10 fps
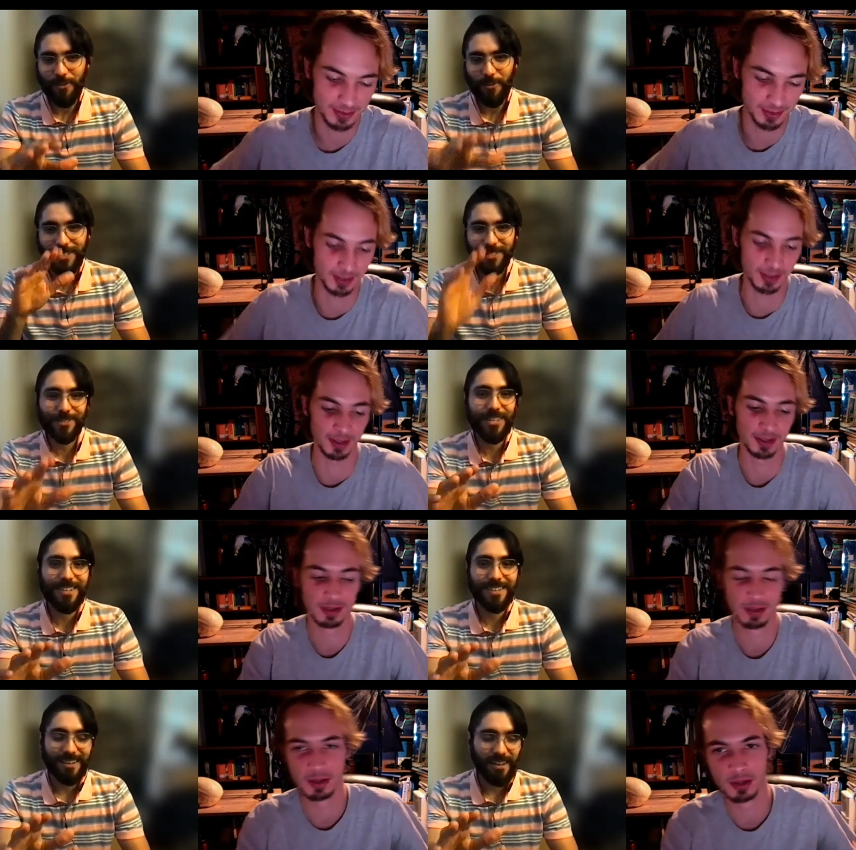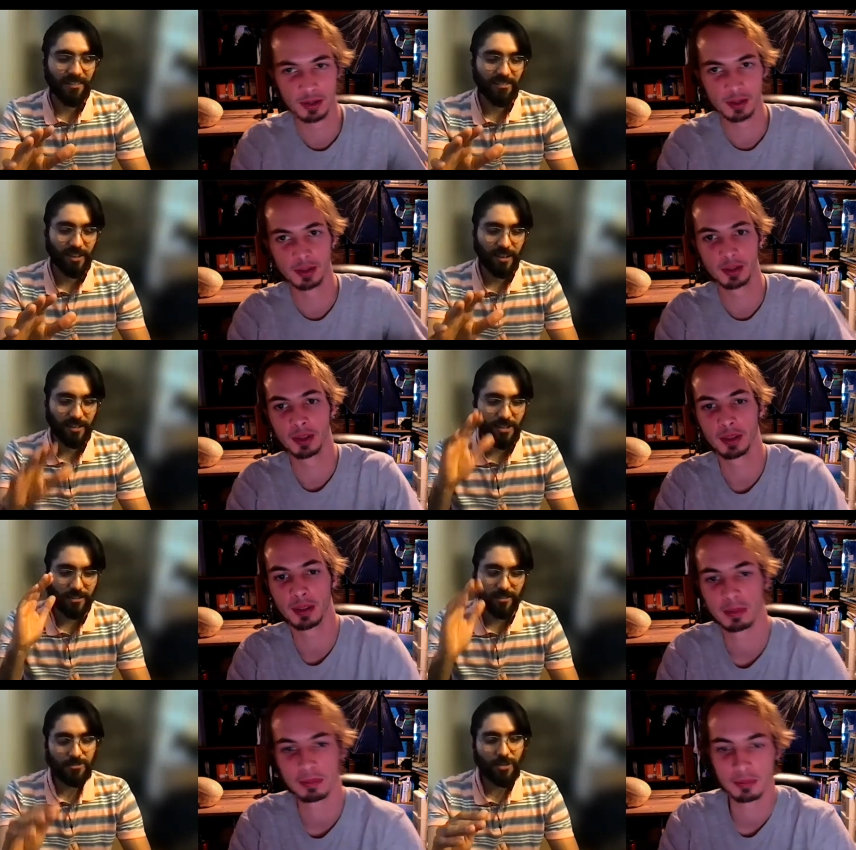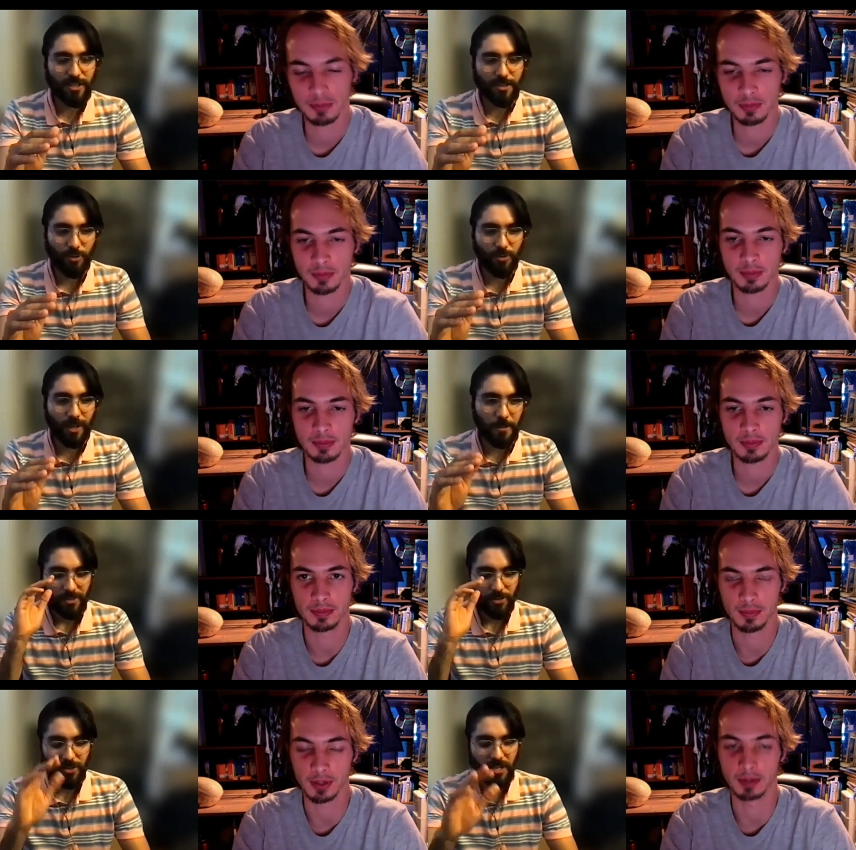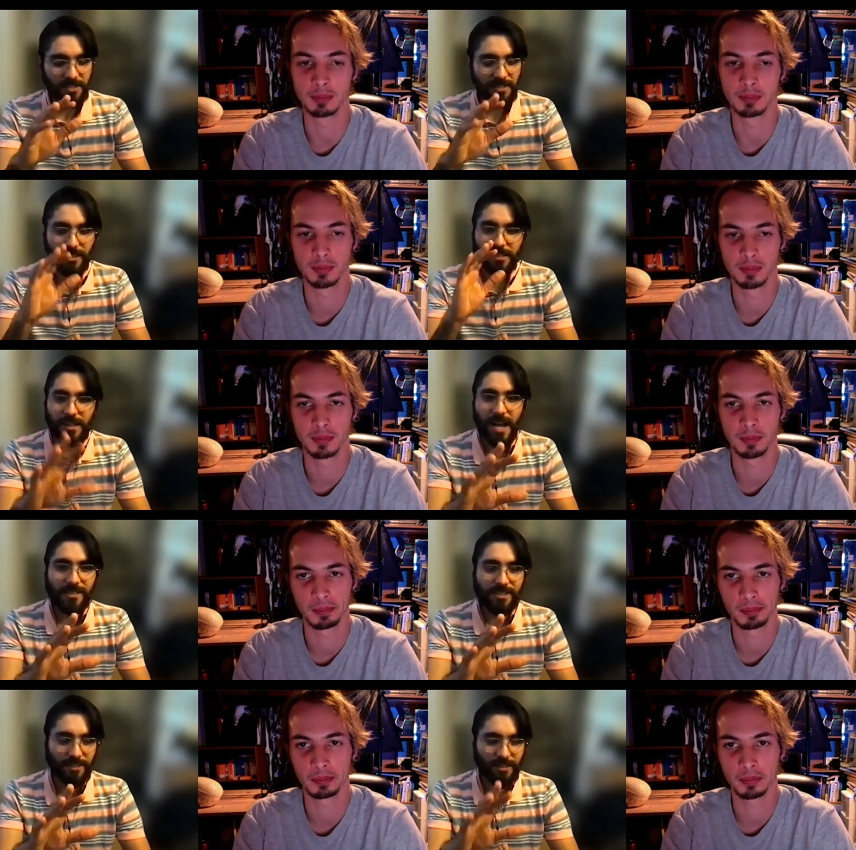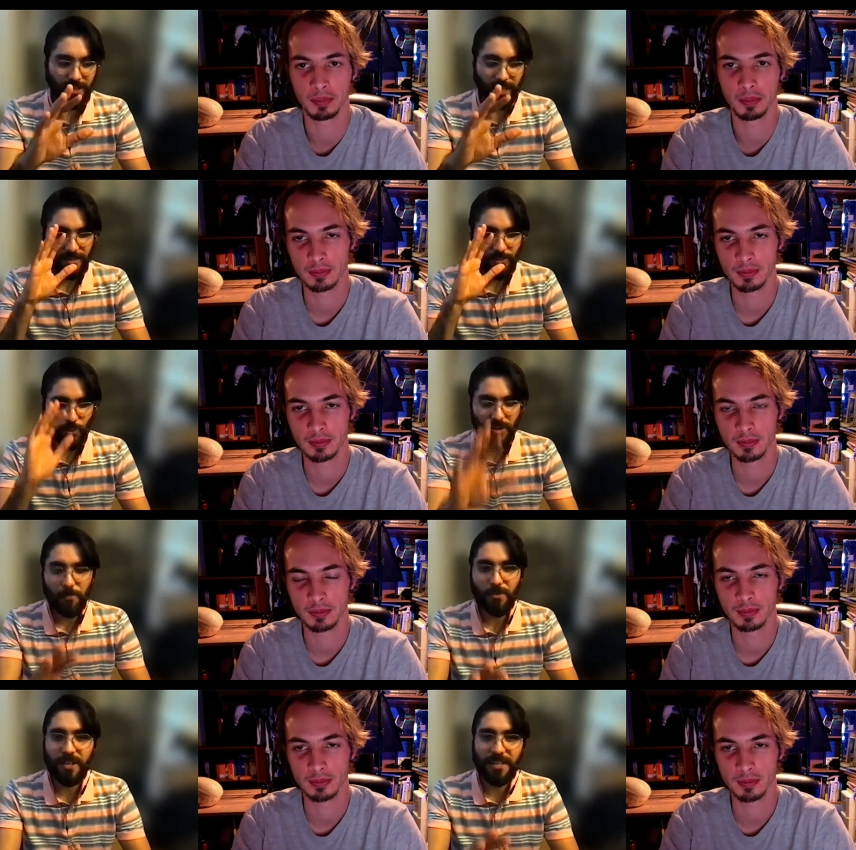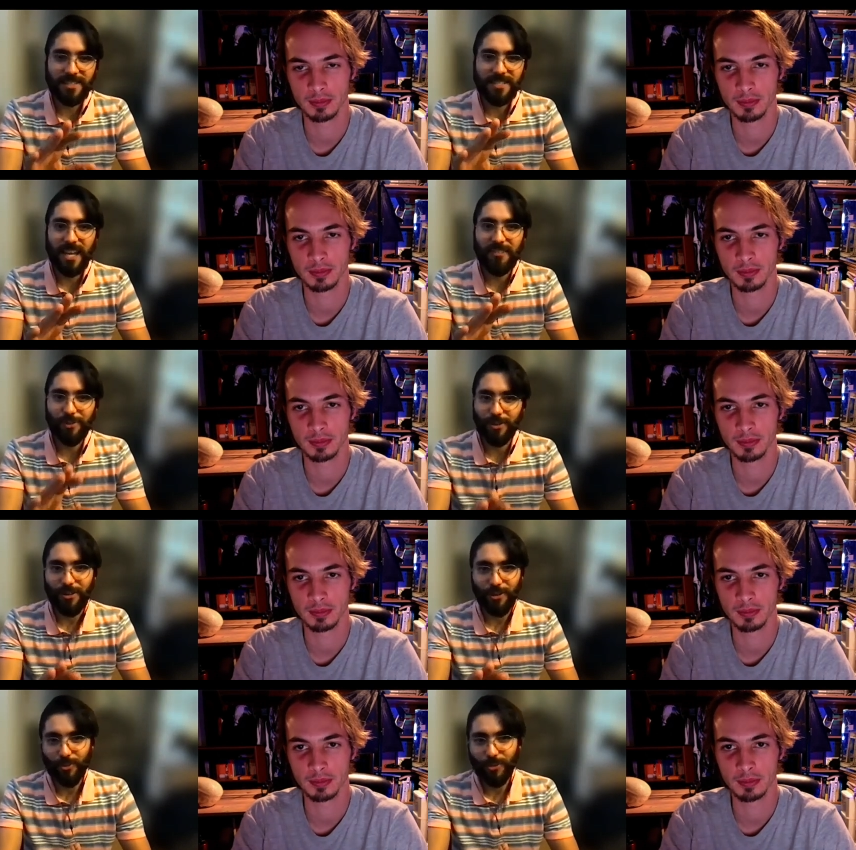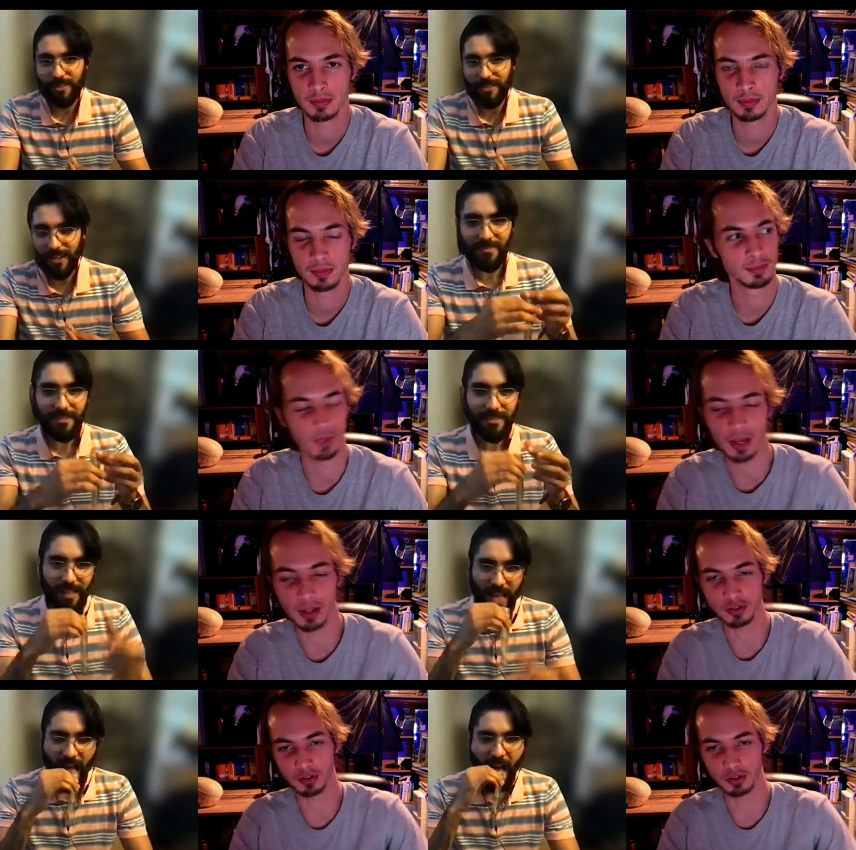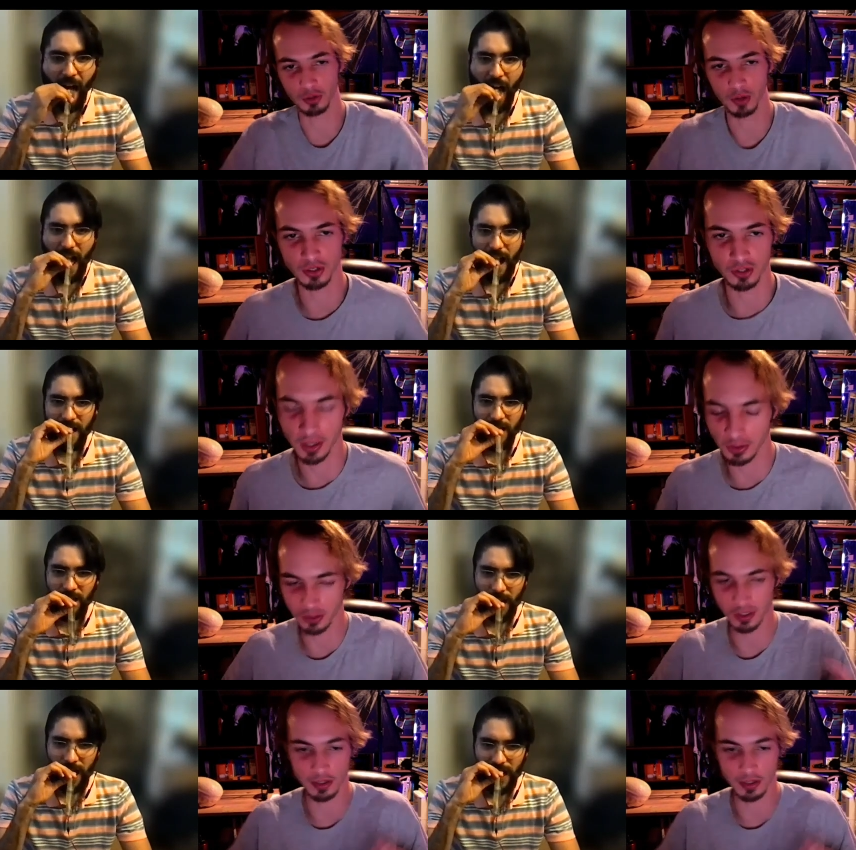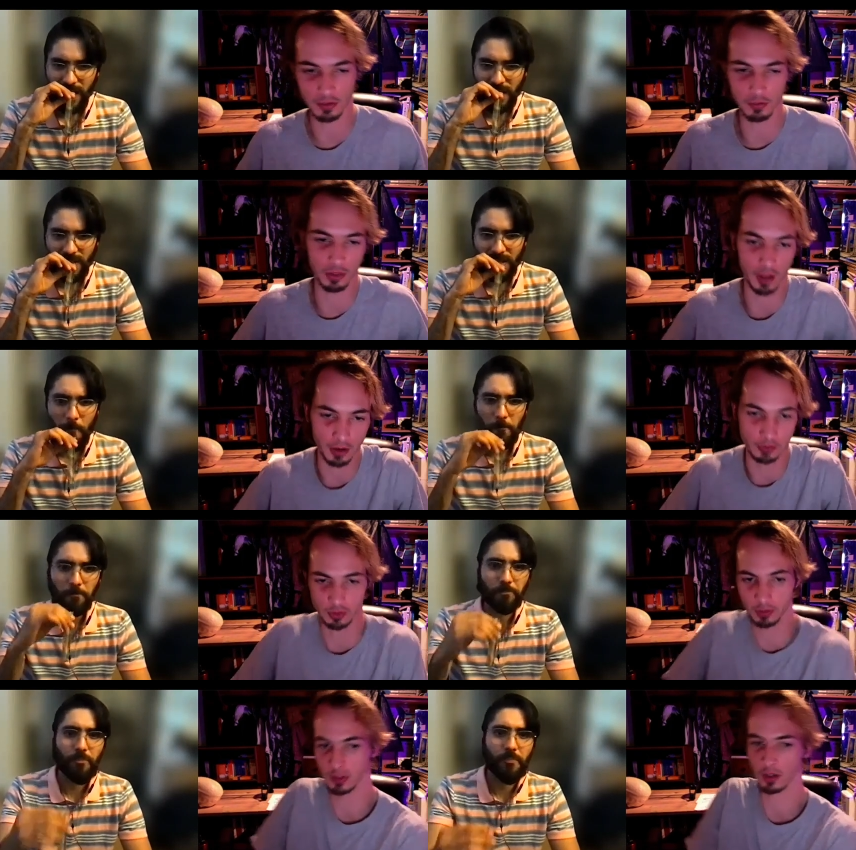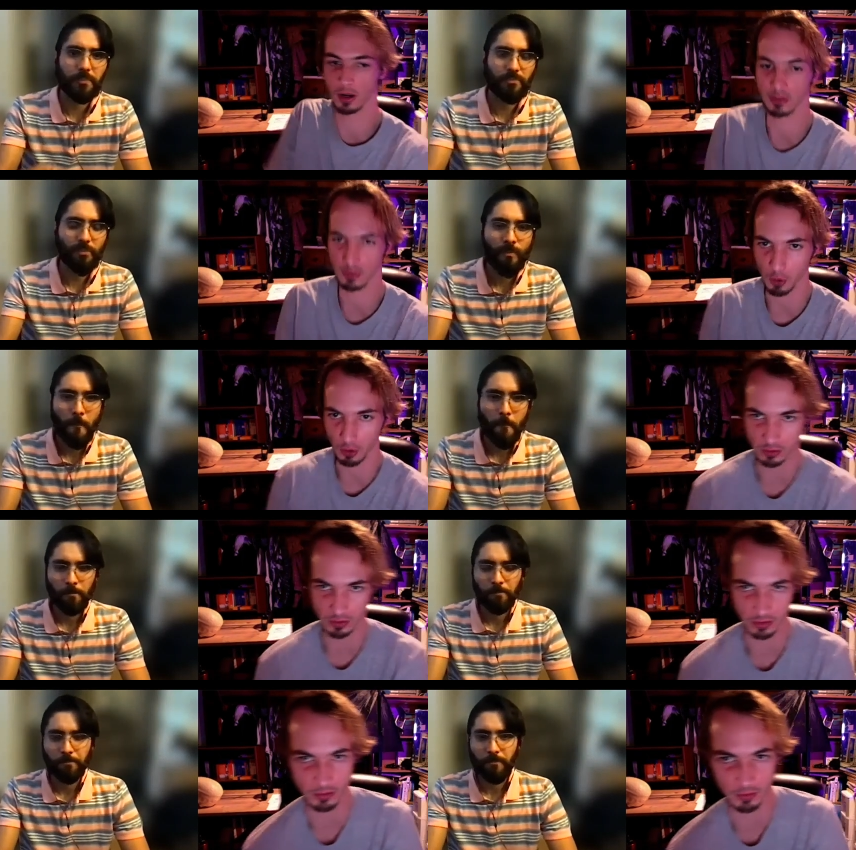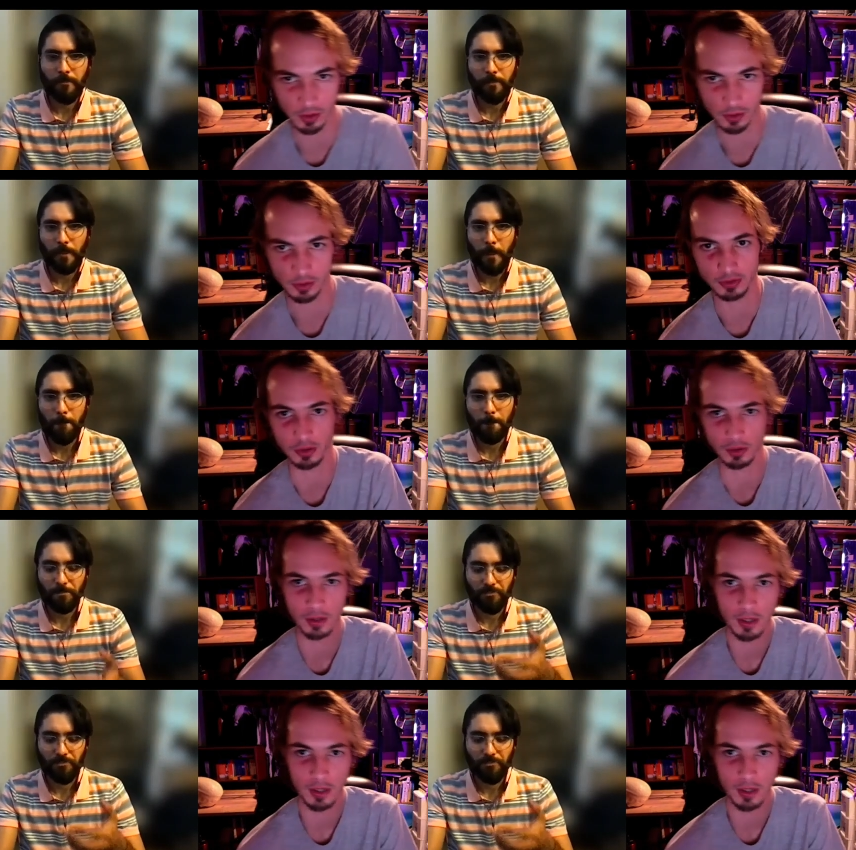Speaker 1: what did you think of the Doctor Strange movie. Do you yeah. think it's a classic? Like, were they playing it safe, or
Speaker 2: or what do you think? Yeah, that's a good question. And just a heads up for the audience, we're gonna be talking spoilers in this video. So